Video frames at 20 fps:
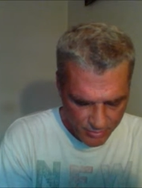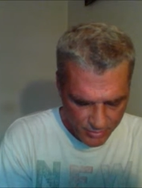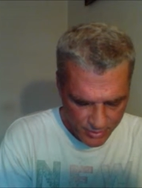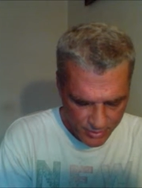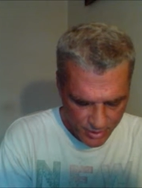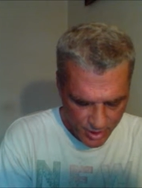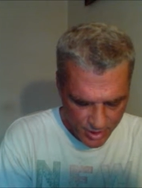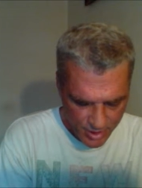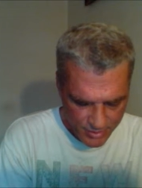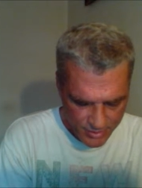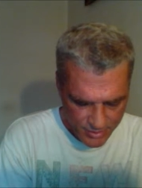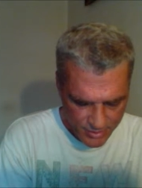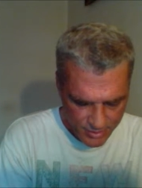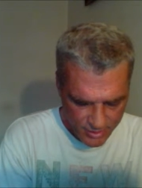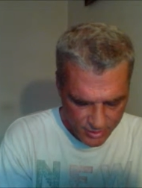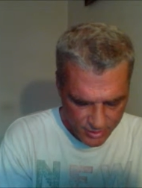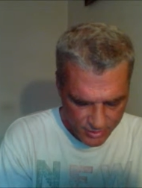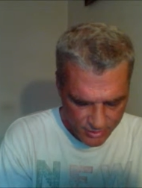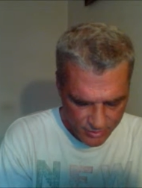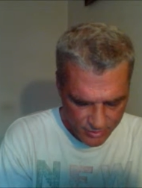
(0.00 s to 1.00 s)
God's
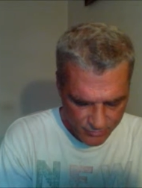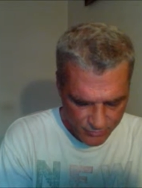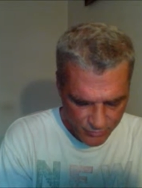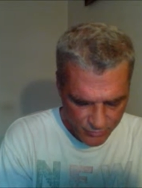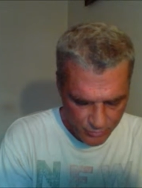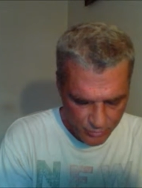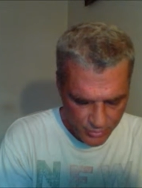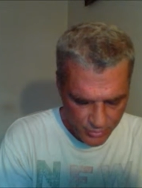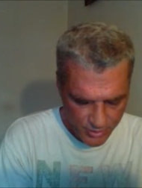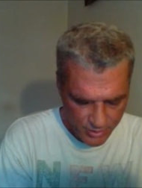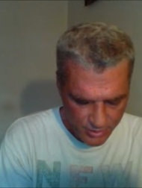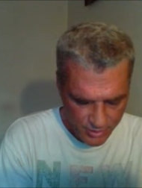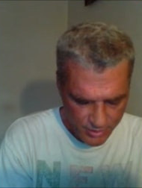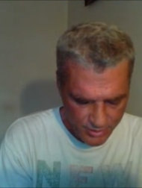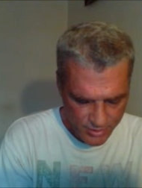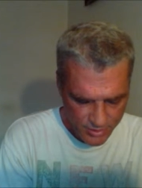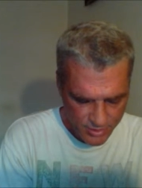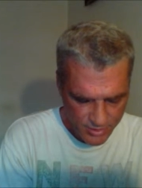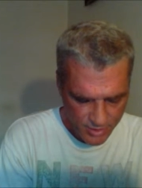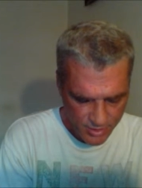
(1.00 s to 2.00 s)
kingdom from being
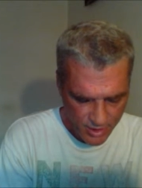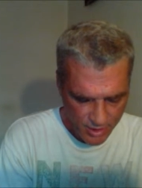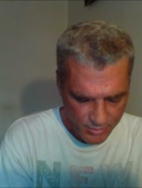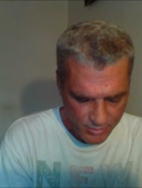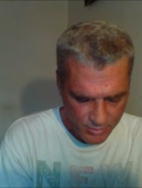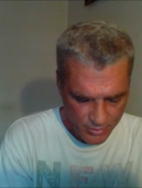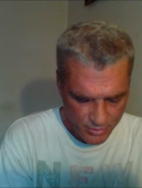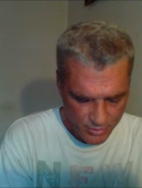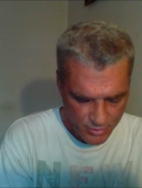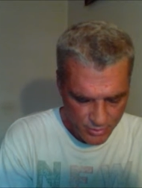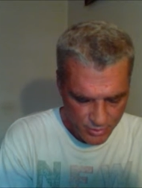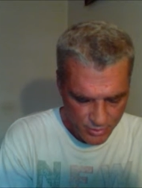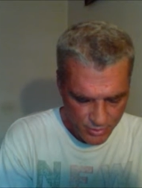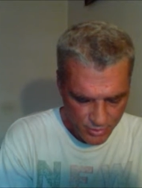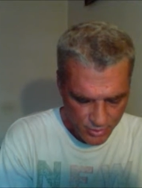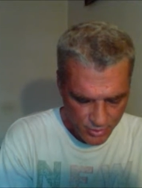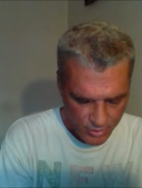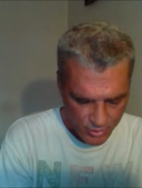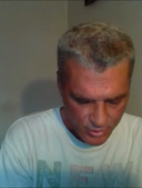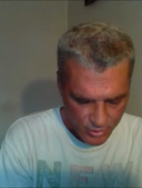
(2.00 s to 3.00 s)
established.
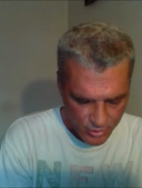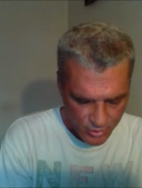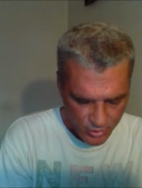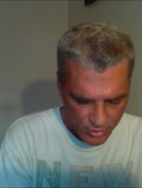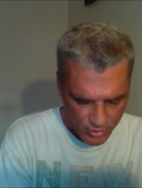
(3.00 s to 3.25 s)
You